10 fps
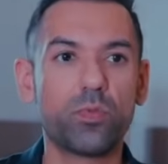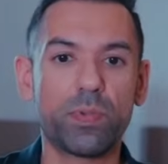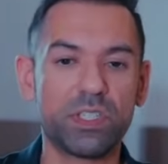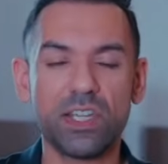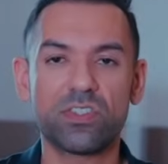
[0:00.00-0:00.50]

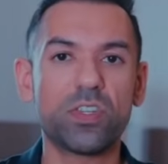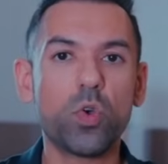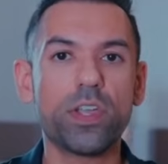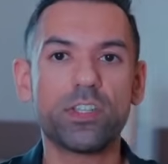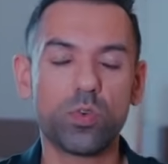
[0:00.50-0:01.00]
potentially
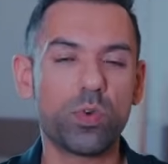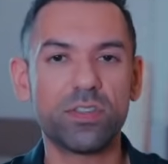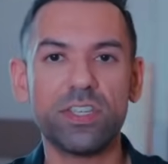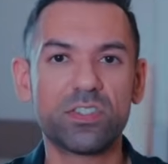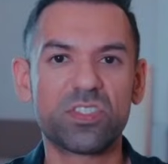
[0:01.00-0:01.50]
going into one of
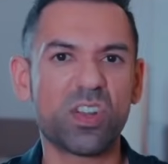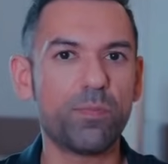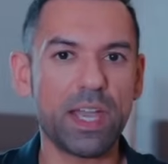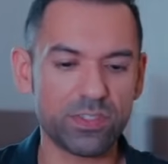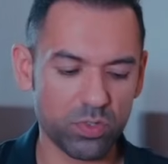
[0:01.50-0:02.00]
these Scrum
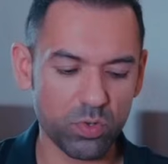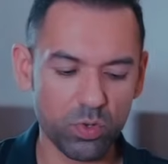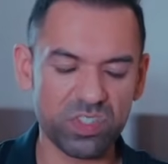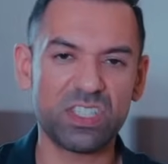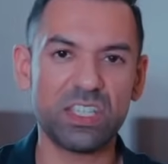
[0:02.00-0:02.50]
Master
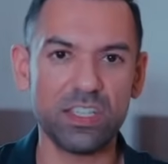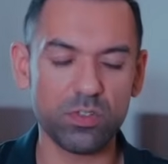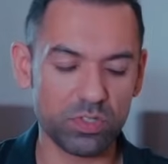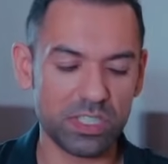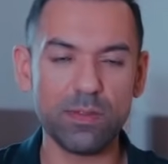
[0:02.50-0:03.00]
roles,
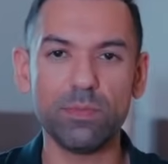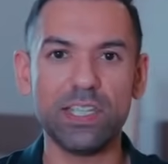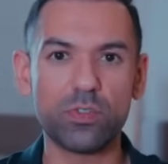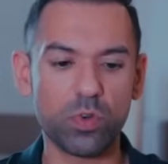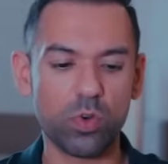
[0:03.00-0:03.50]
team
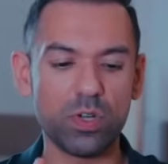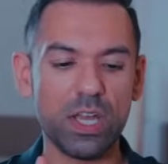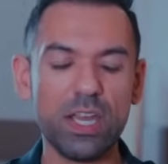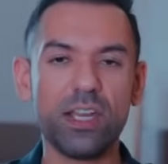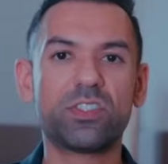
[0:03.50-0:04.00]
lead role,
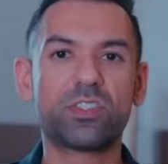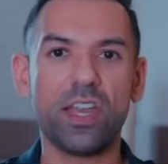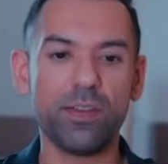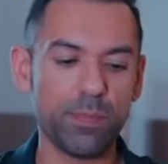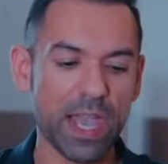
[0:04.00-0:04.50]

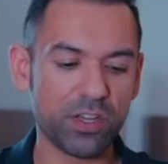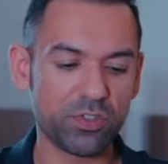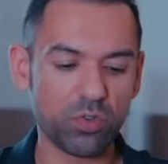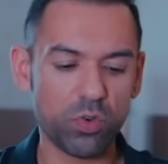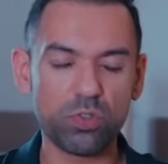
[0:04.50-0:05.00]

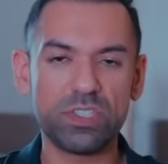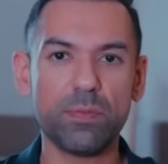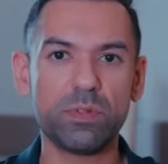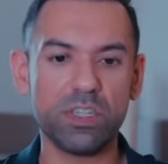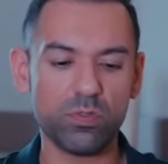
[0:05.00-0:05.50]
manager role,
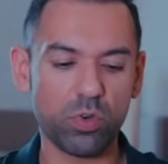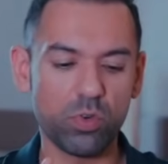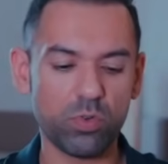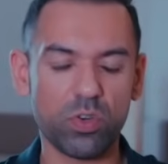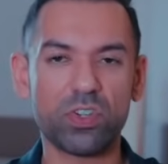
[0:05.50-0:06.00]
deputy
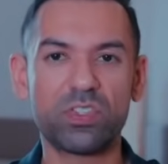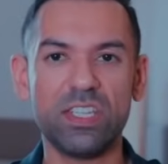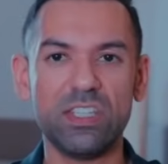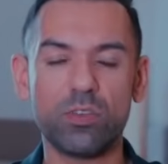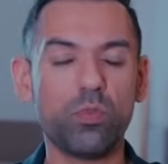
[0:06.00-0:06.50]
role, or
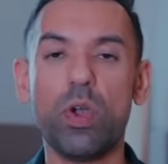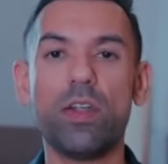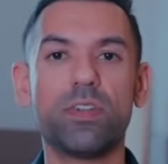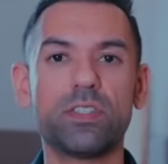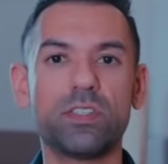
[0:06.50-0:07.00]
senior,
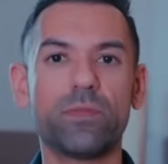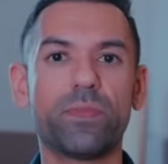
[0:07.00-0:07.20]
whatever it is?